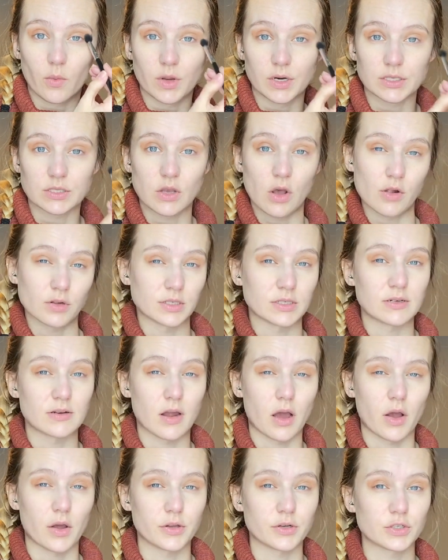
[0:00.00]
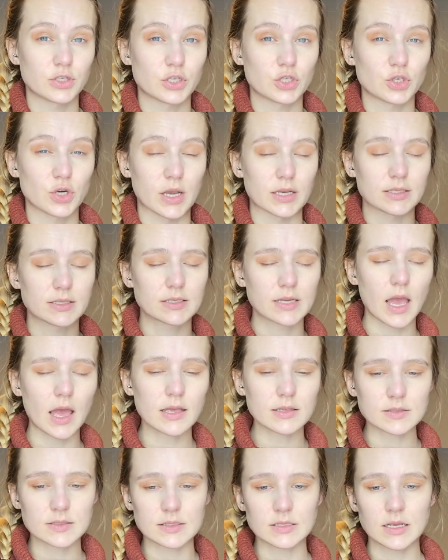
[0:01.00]
what is called a non-stress
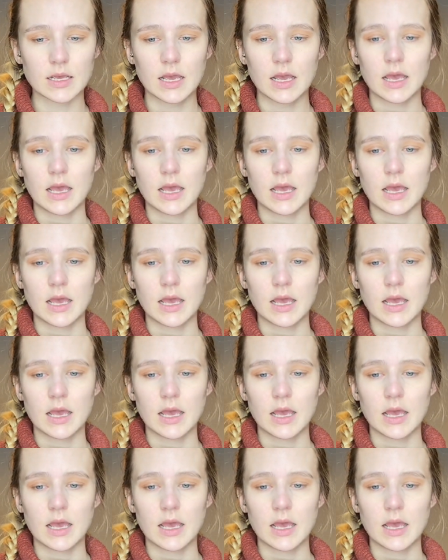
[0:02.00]
test.